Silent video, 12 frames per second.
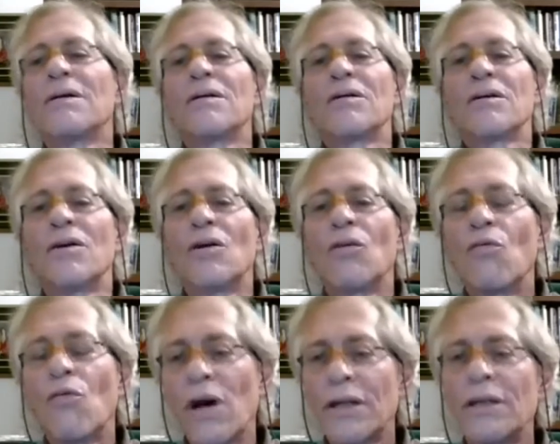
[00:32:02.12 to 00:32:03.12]

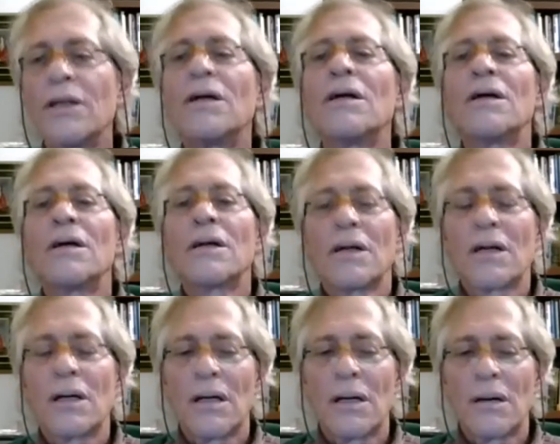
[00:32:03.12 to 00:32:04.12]
one
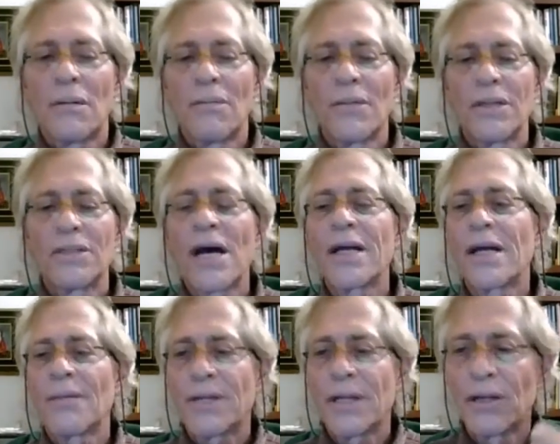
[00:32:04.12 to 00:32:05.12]

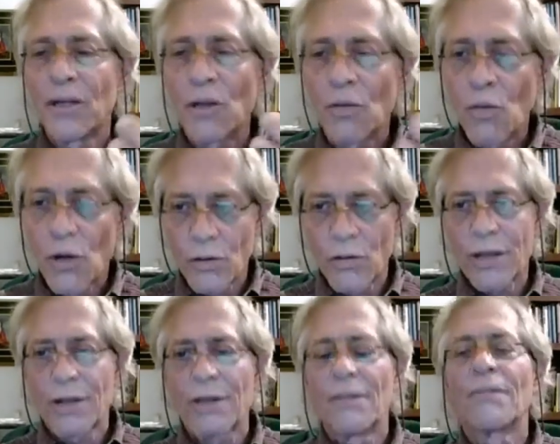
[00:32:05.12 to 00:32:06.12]
dynamic that you can work
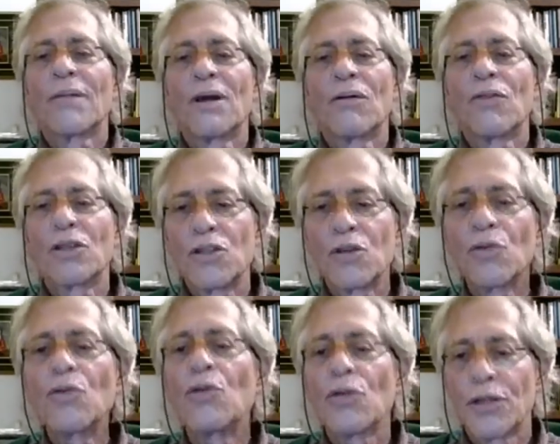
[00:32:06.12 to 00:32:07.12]
with, one
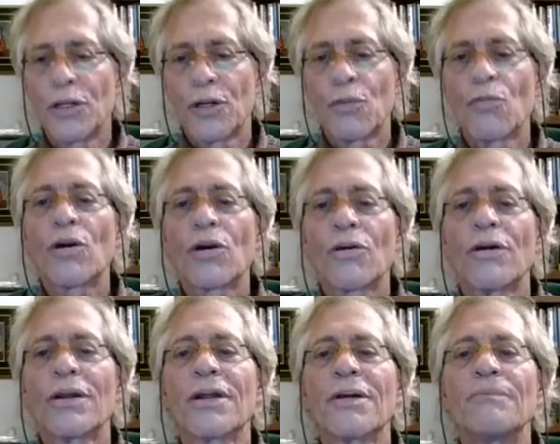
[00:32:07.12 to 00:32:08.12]
tool you can work with.